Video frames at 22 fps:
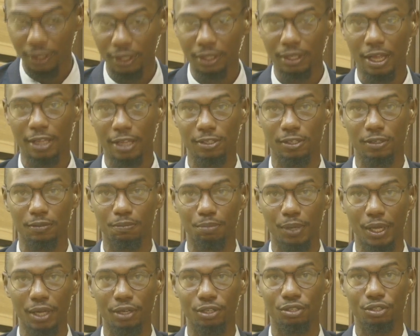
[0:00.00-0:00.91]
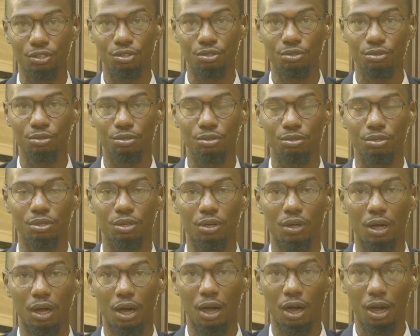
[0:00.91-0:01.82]
As on page 2
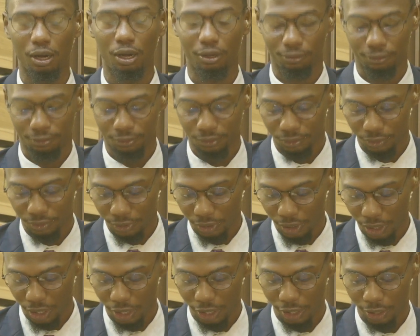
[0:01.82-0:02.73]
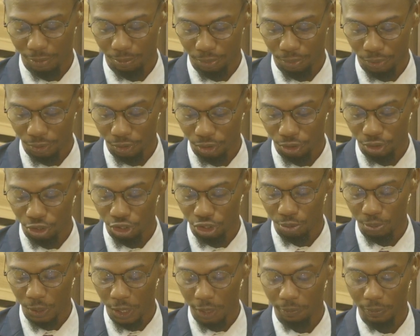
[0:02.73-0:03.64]
of the Punch
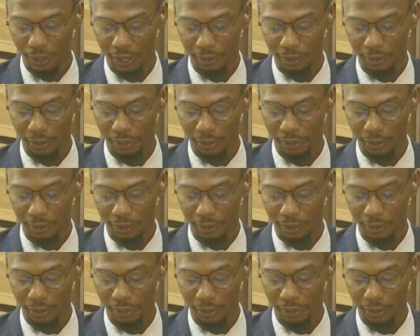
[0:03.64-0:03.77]
newspaper.